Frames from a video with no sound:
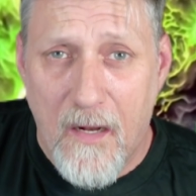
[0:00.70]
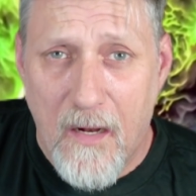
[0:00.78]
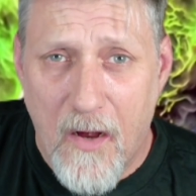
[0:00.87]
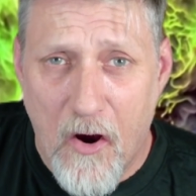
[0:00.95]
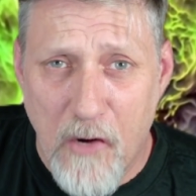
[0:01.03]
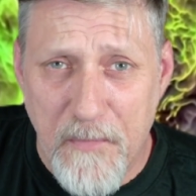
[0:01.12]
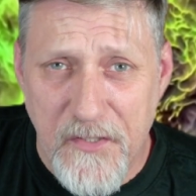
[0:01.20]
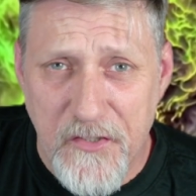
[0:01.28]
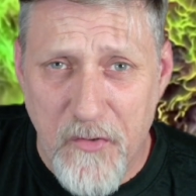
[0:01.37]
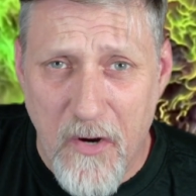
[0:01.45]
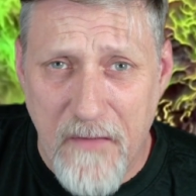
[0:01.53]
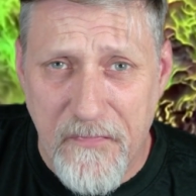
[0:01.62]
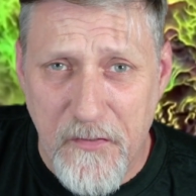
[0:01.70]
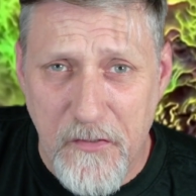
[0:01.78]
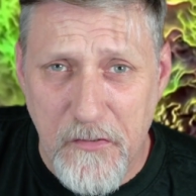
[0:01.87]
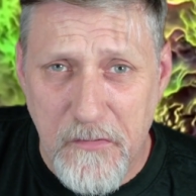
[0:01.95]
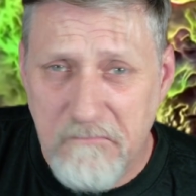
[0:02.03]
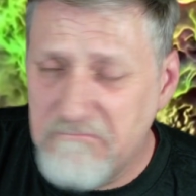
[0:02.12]
Arby's
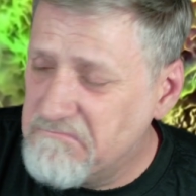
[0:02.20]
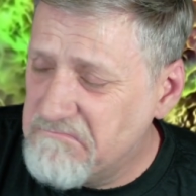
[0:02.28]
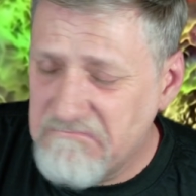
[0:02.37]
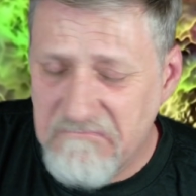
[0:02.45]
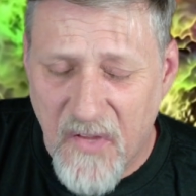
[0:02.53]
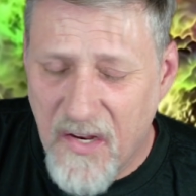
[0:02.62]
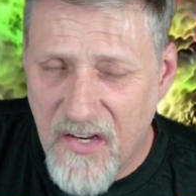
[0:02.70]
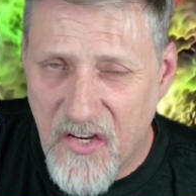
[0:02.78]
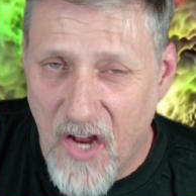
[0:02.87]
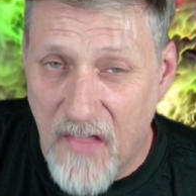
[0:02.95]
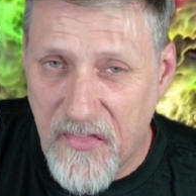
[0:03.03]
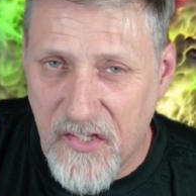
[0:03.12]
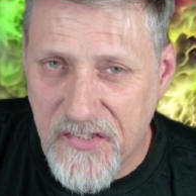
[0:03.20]
drive-thru? Not this